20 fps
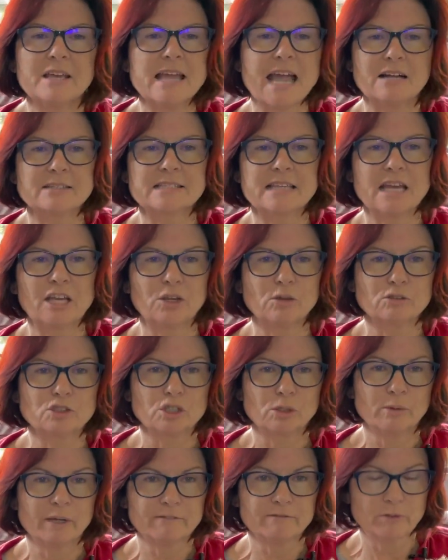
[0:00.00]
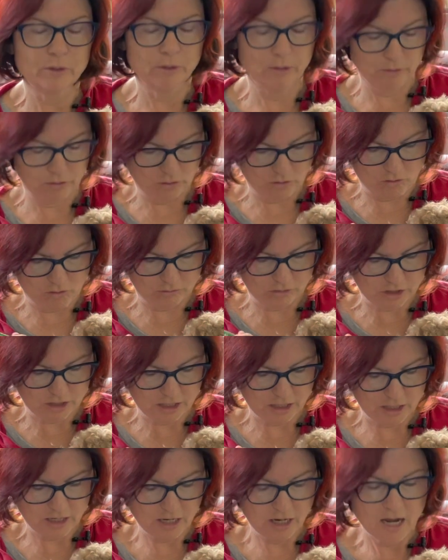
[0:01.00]
else that you're doing for your dogs,
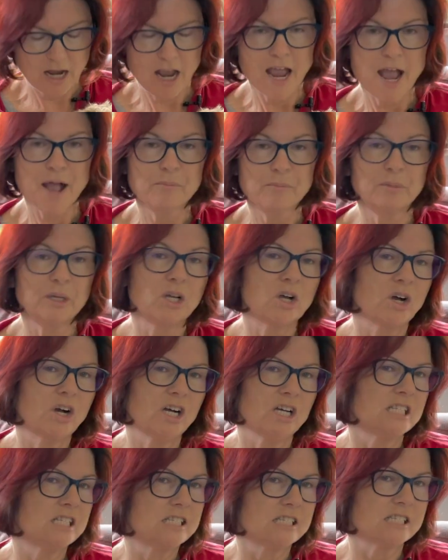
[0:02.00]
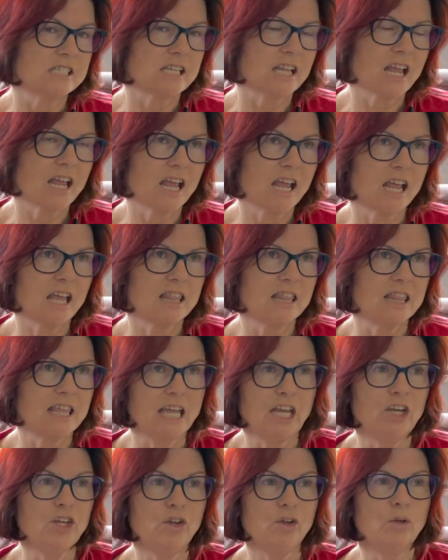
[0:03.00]
because
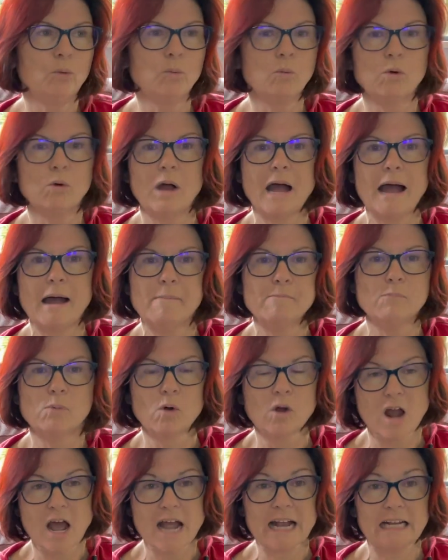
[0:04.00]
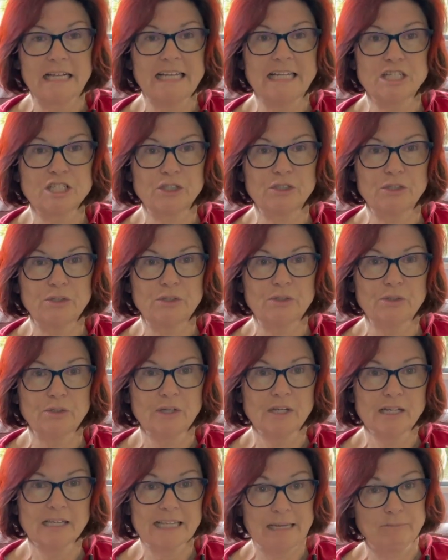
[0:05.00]
then you are more likely to
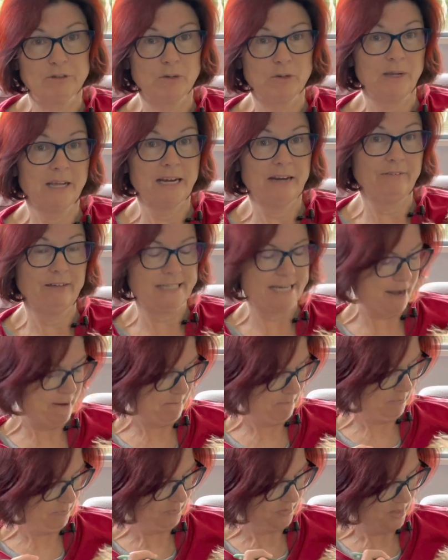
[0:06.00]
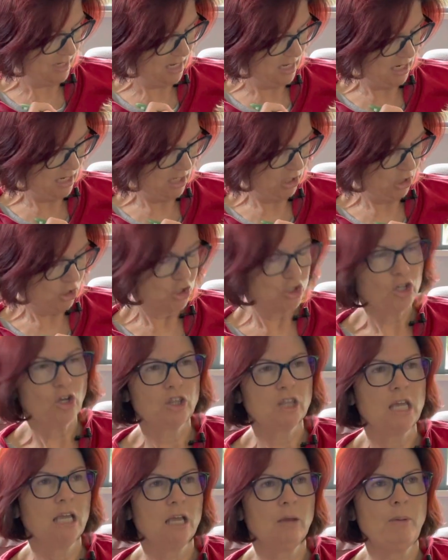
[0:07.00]
keep doing it every day. So
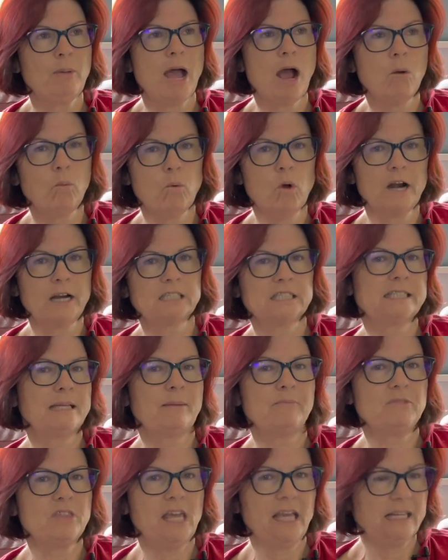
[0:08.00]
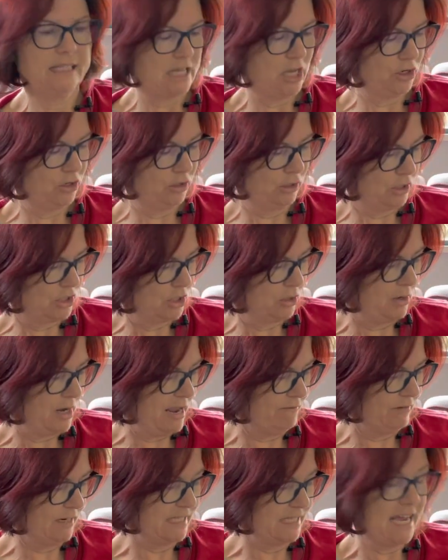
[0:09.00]
think about what are some things that you do
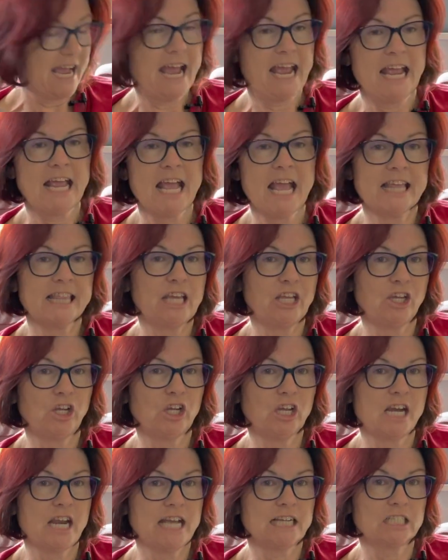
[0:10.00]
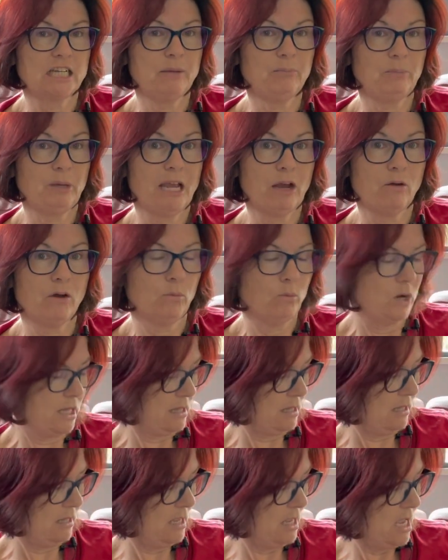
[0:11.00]
every day that you can actually pair it
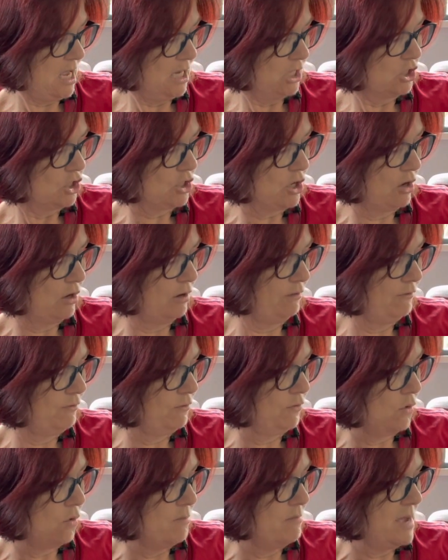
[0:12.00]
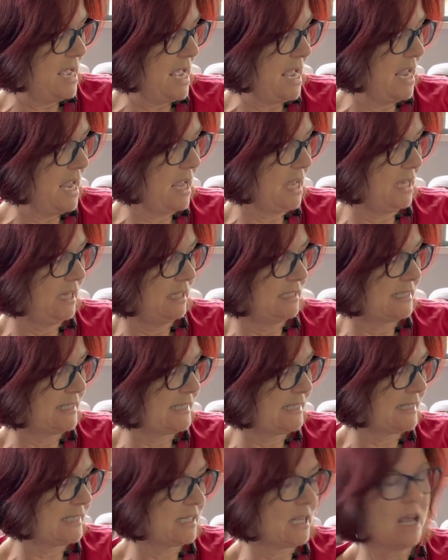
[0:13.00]
with. So for me,
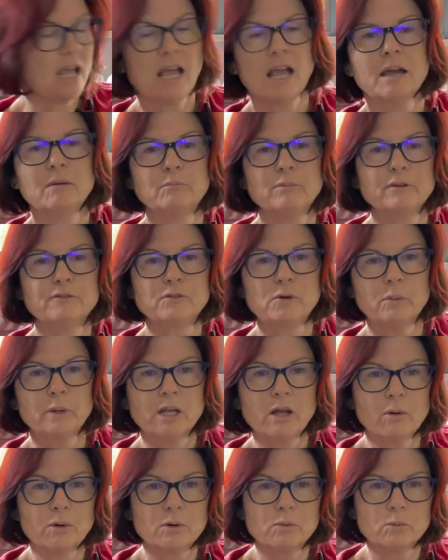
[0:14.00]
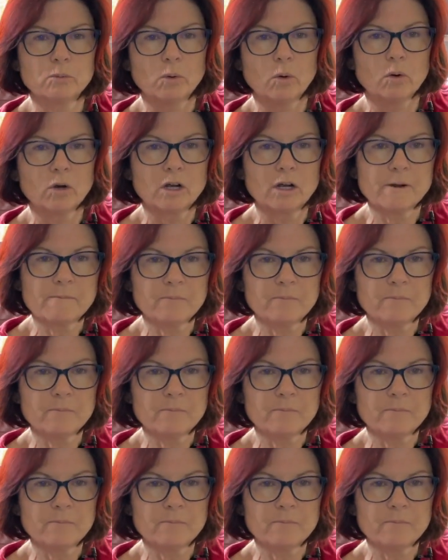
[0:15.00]
it's before we go on a walk.